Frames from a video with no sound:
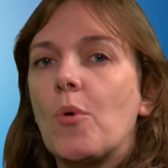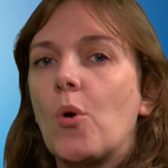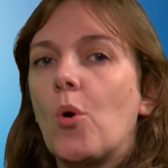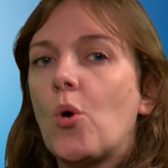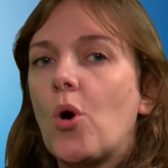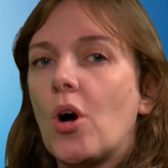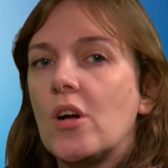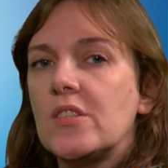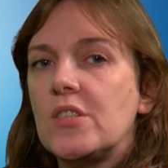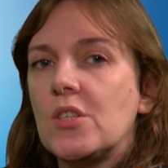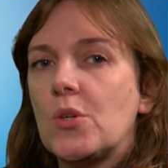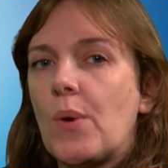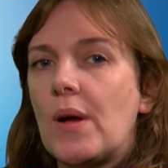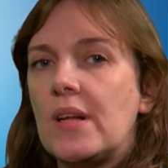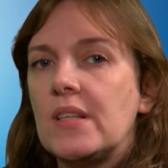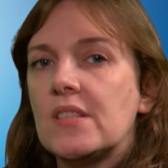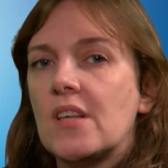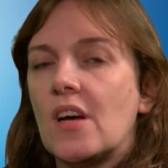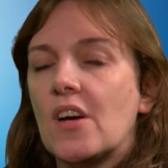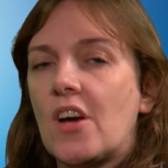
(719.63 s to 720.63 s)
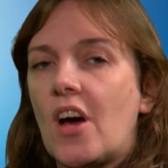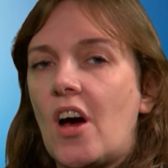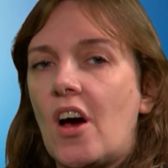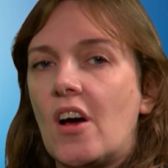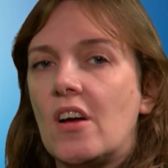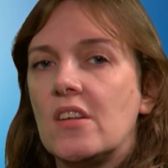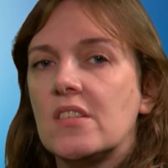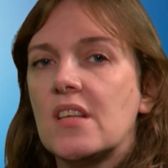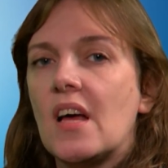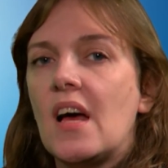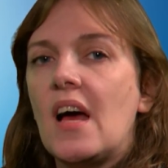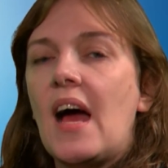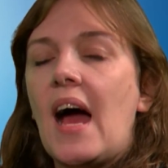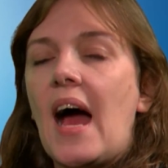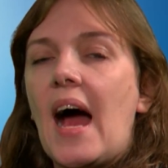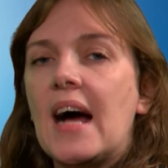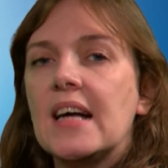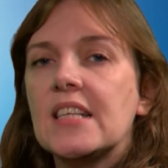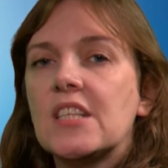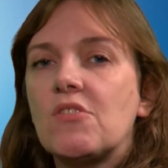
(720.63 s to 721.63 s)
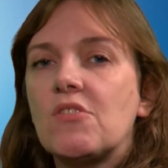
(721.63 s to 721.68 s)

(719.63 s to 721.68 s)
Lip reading: or consequence occurs as a